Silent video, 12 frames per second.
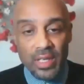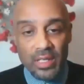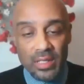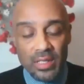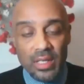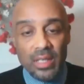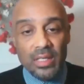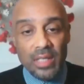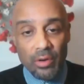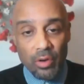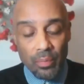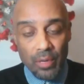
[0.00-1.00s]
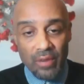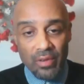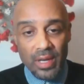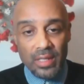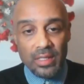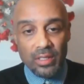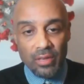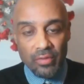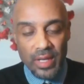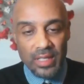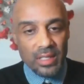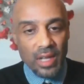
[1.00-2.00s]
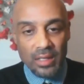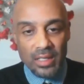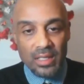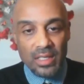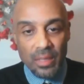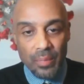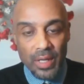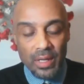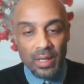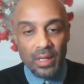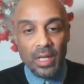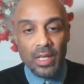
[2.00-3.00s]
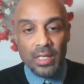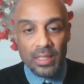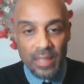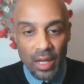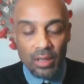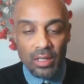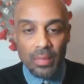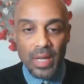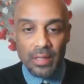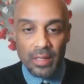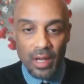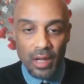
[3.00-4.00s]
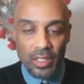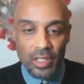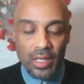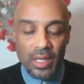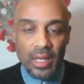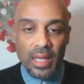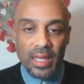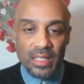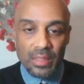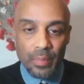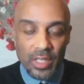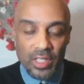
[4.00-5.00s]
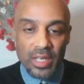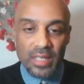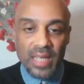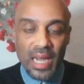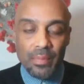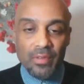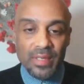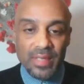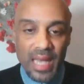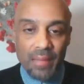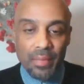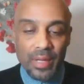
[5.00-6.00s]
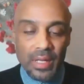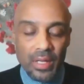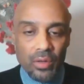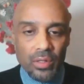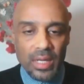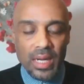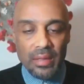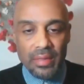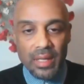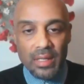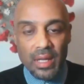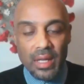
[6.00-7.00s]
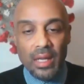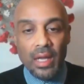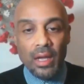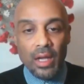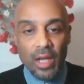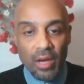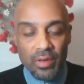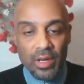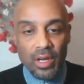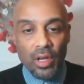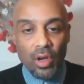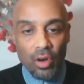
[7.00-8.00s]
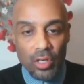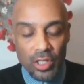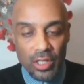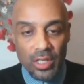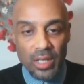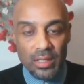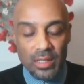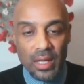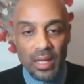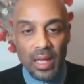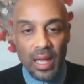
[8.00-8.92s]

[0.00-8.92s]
this seroprevalence survey. It's not the typical sound methodology, especially the type of sampling used. And I think the governor cautioned us